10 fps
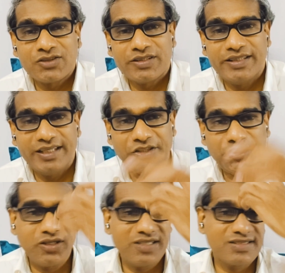so they
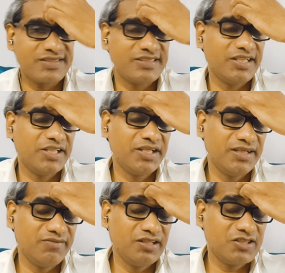show as giant
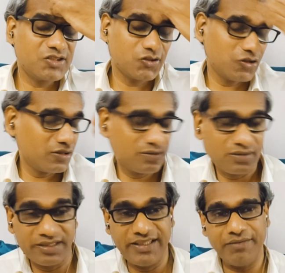devils
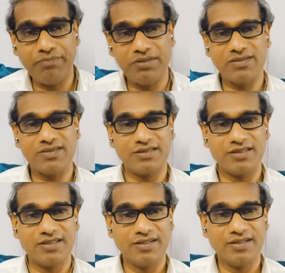or demons
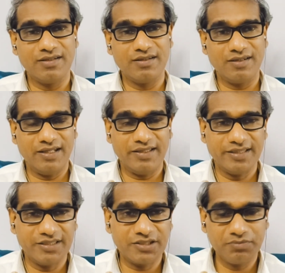
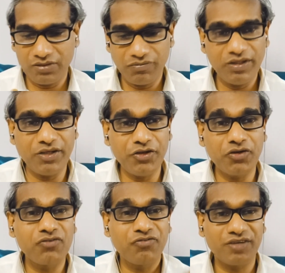like that. But we
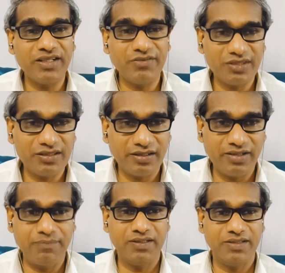don't fight with
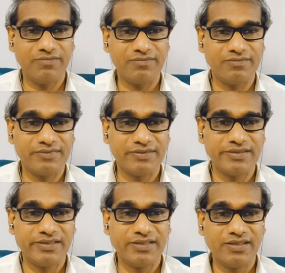anybody.
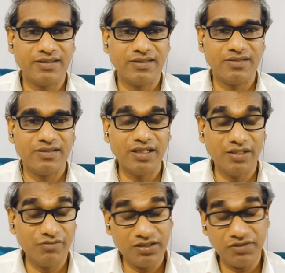
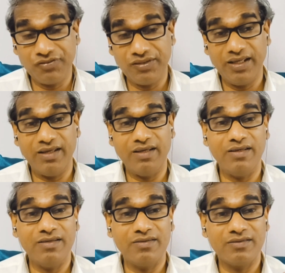Even if
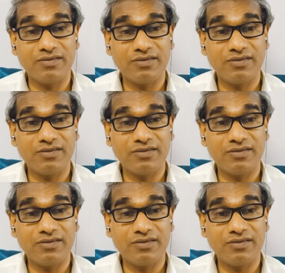they